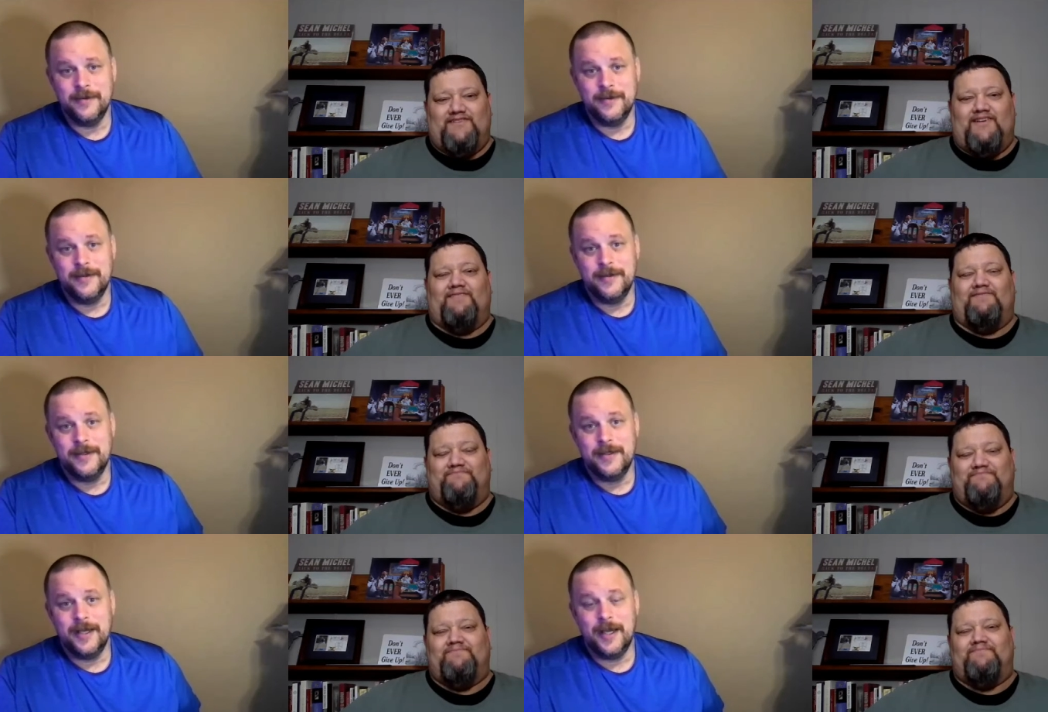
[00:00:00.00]
Speaker 1: That's right.
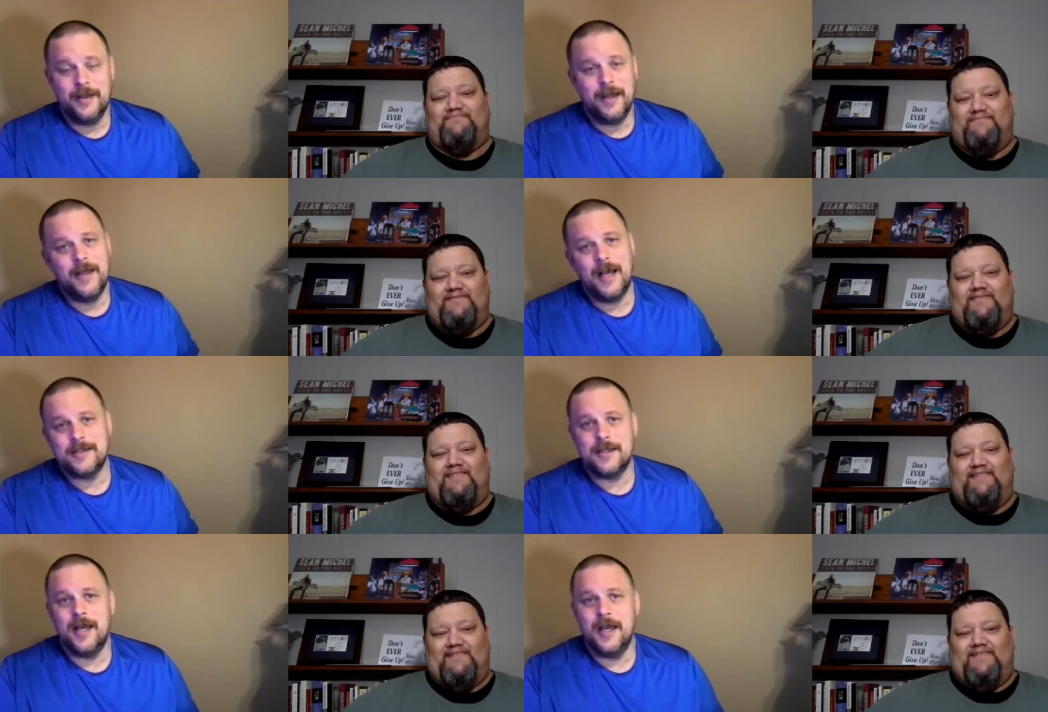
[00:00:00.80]
And, that's
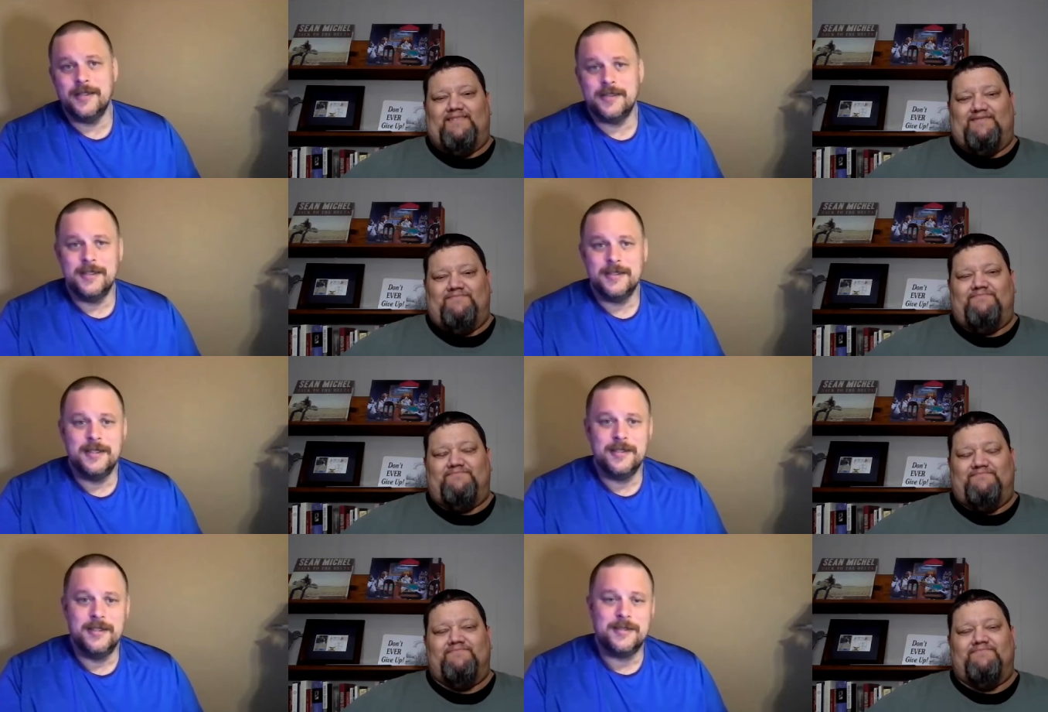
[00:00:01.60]
the thing is
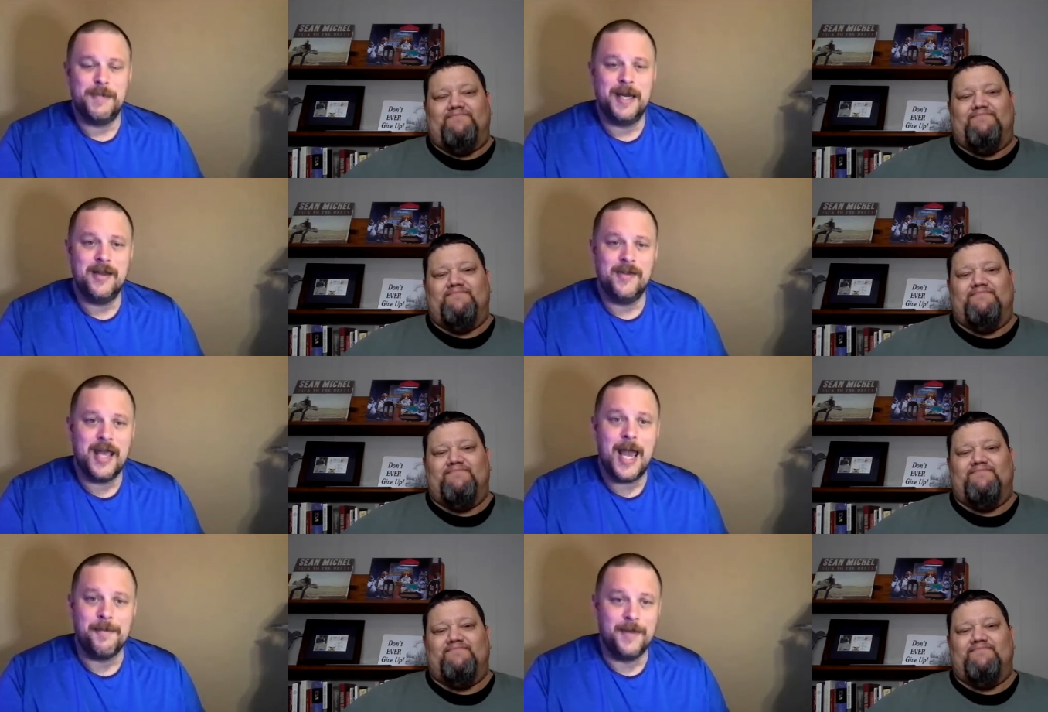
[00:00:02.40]
the, the speed of the
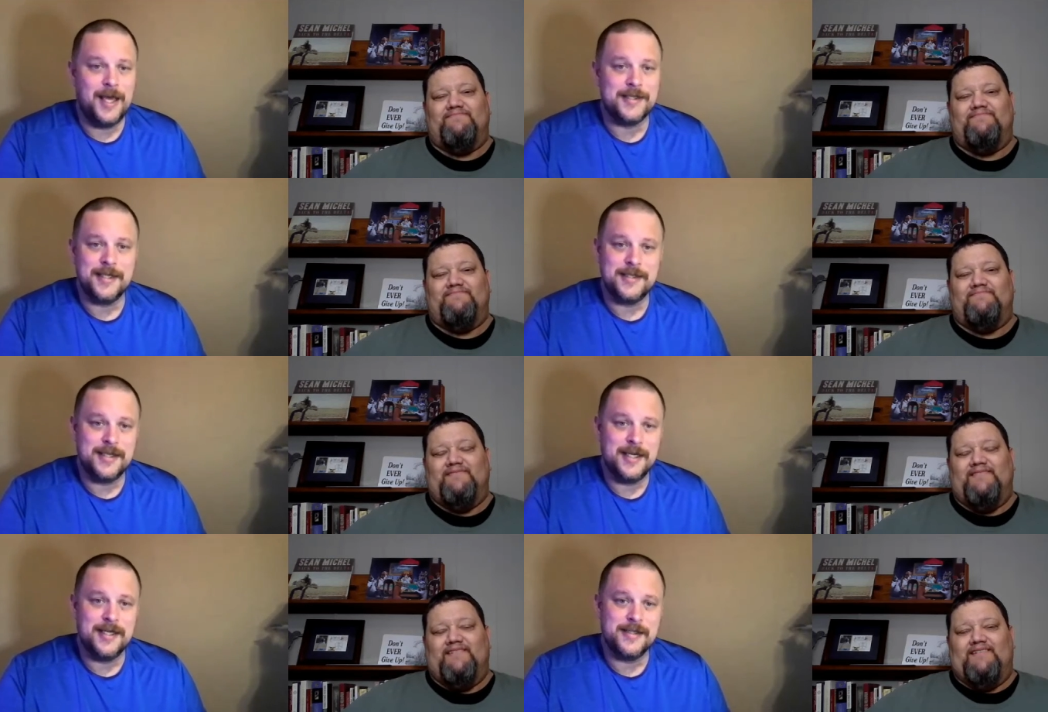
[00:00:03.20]
game in the SEC
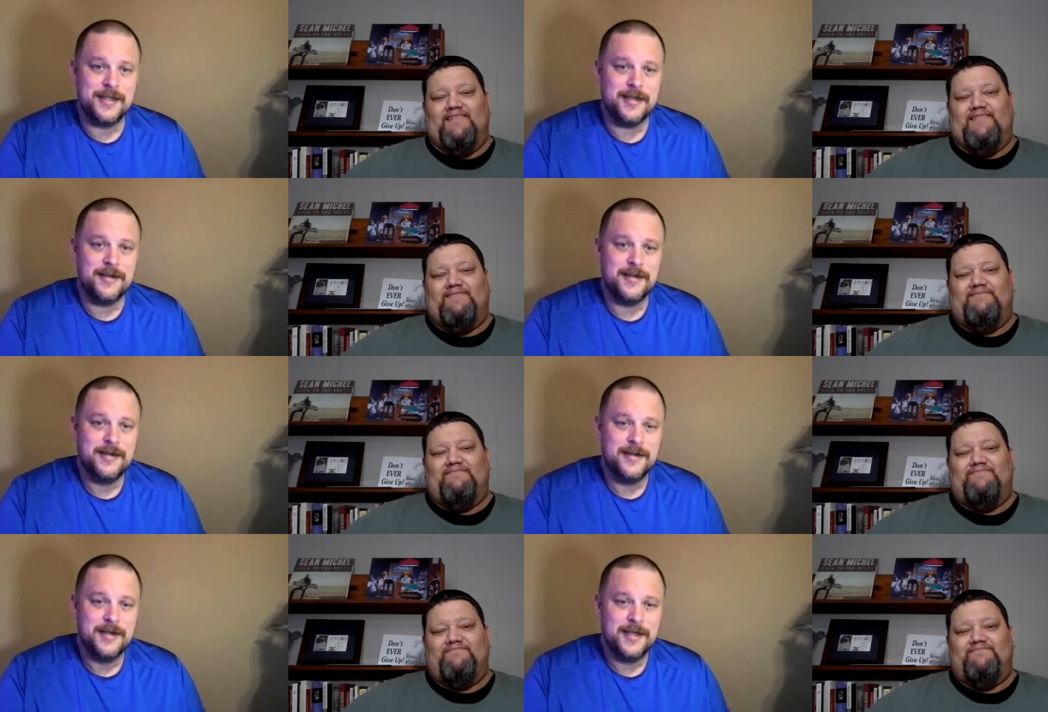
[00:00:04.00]
is at a
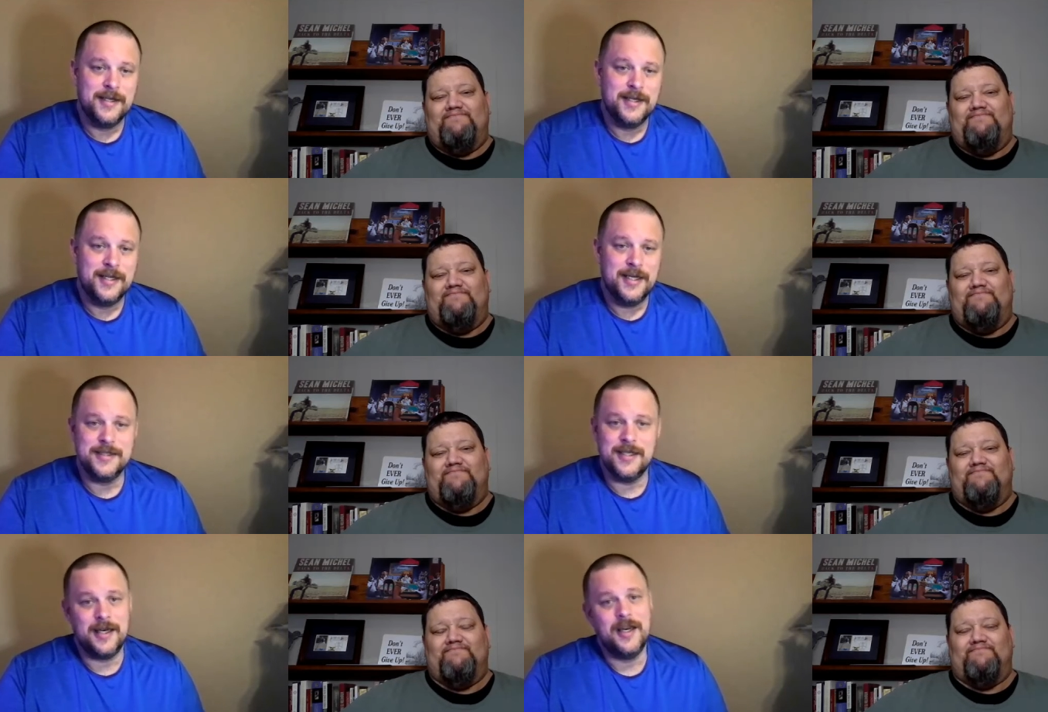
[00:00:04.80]
is
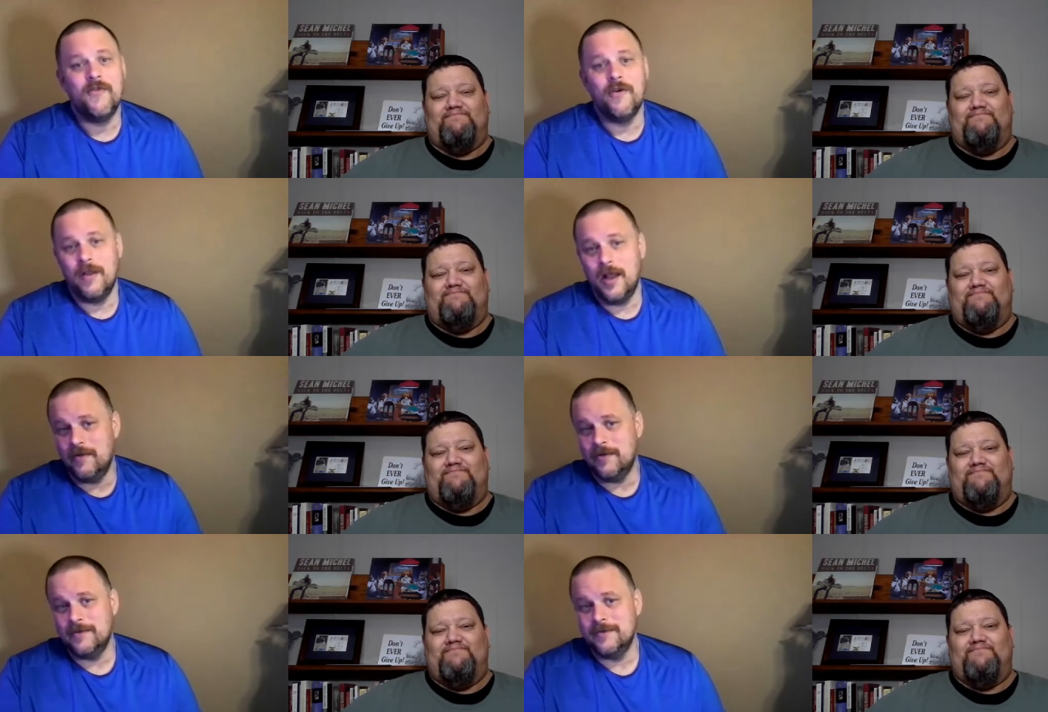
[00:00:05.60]
at a different
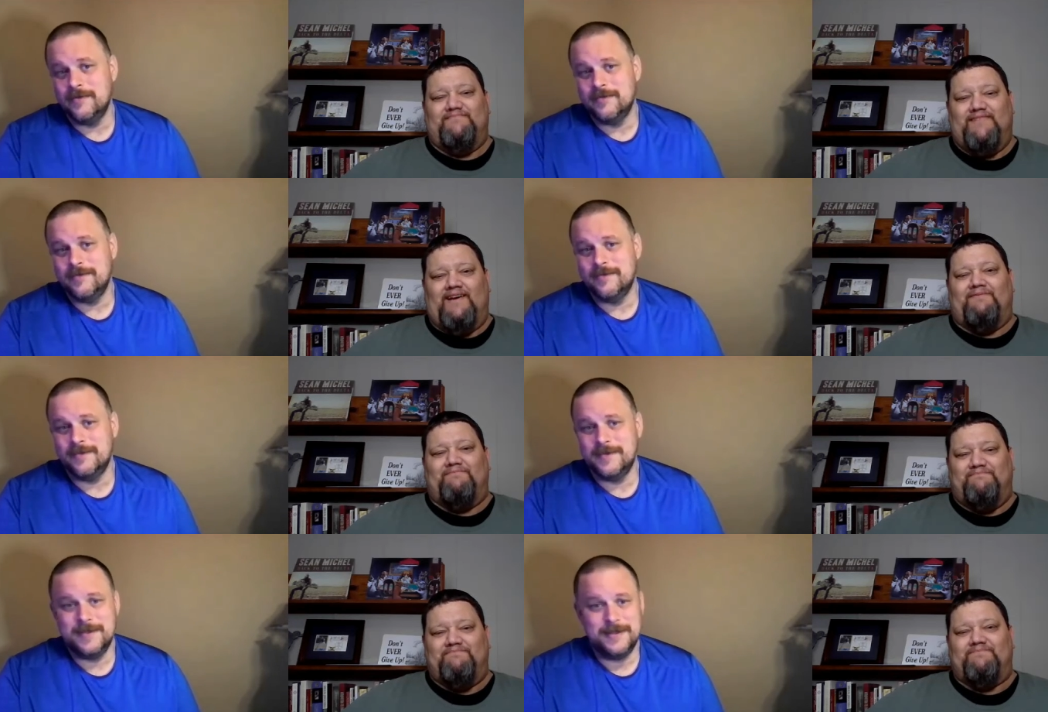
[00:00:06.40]
level.
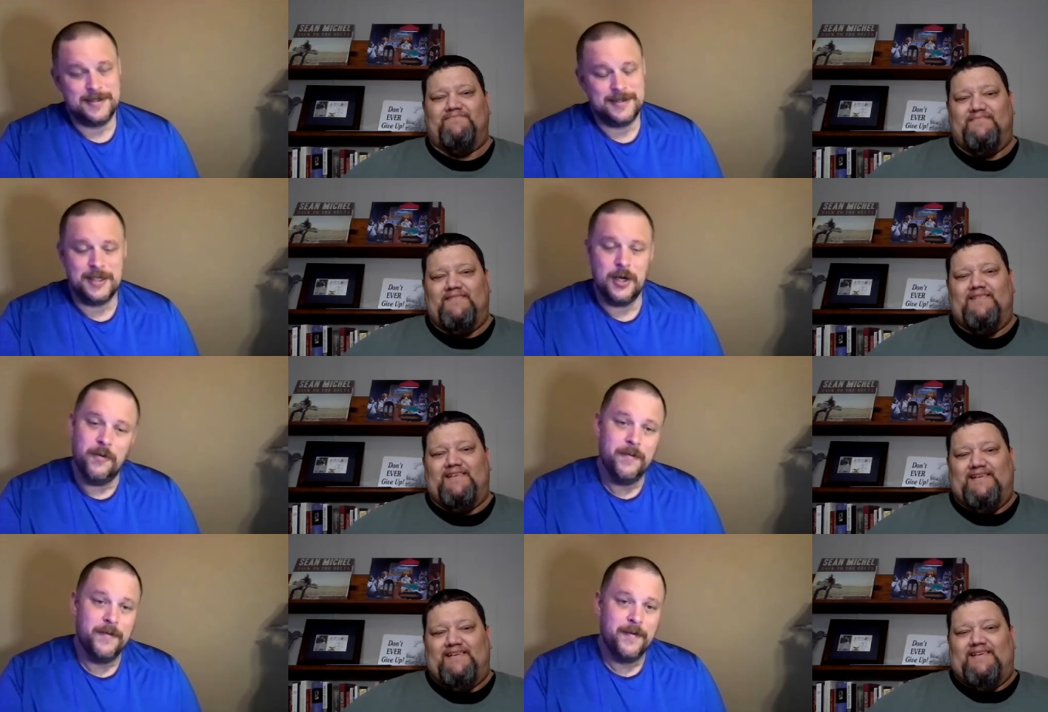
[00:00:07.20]
Yeah. So.